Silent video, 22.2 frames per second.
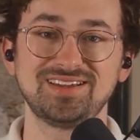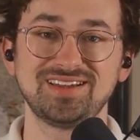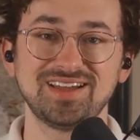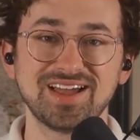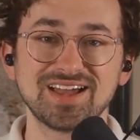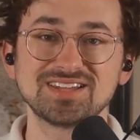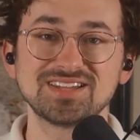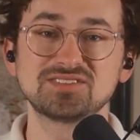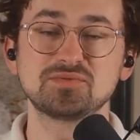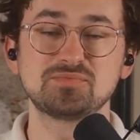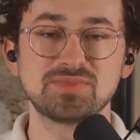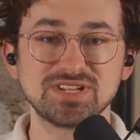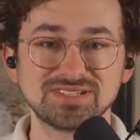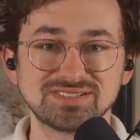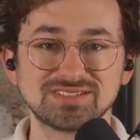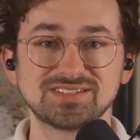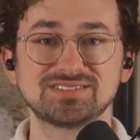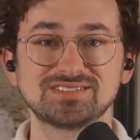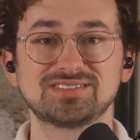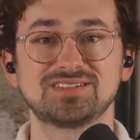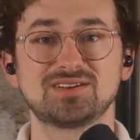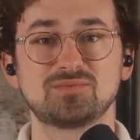a
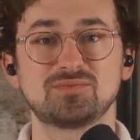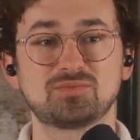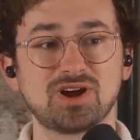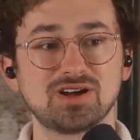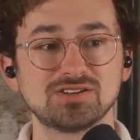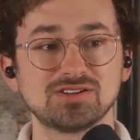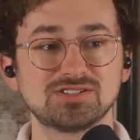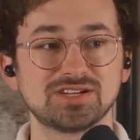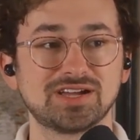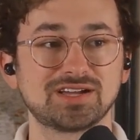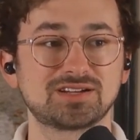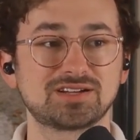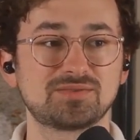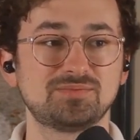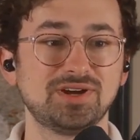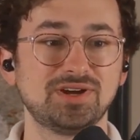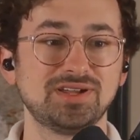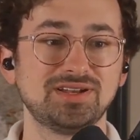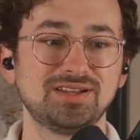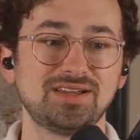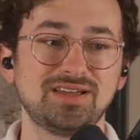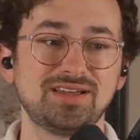business and a project,
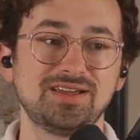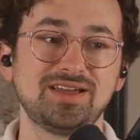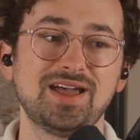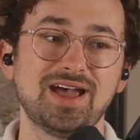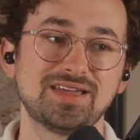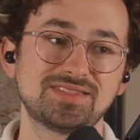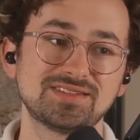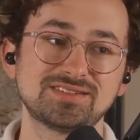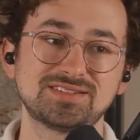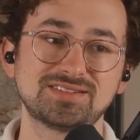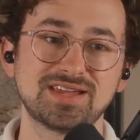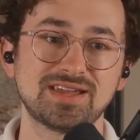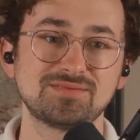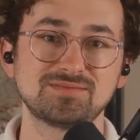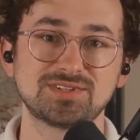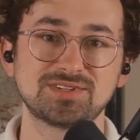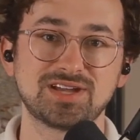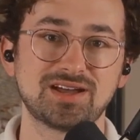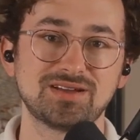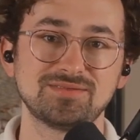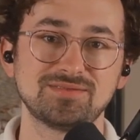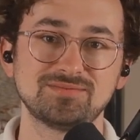but at the same
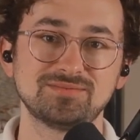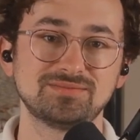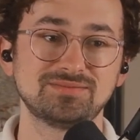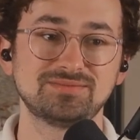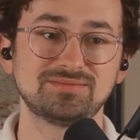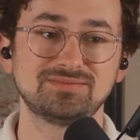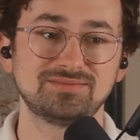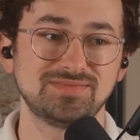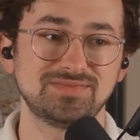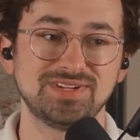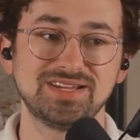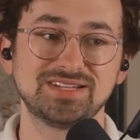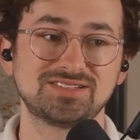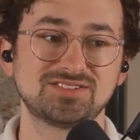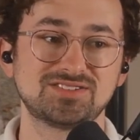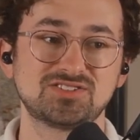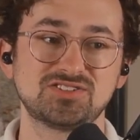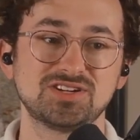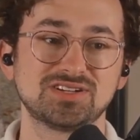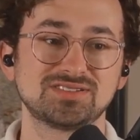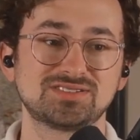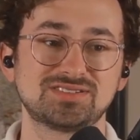time,
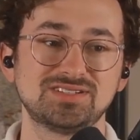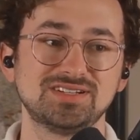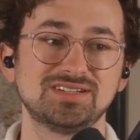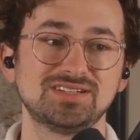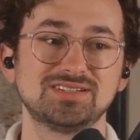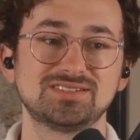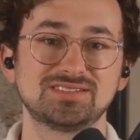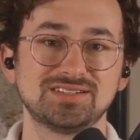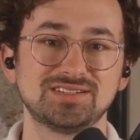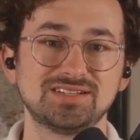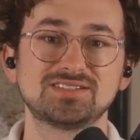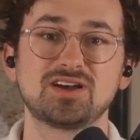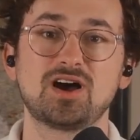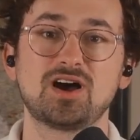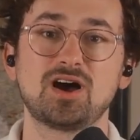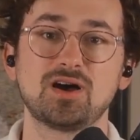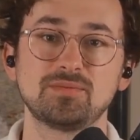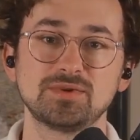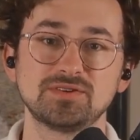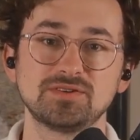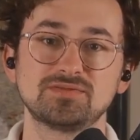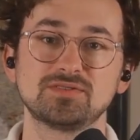it's a
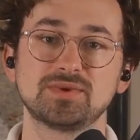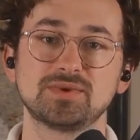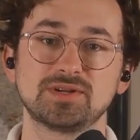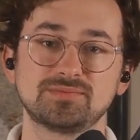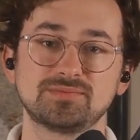hobby for me.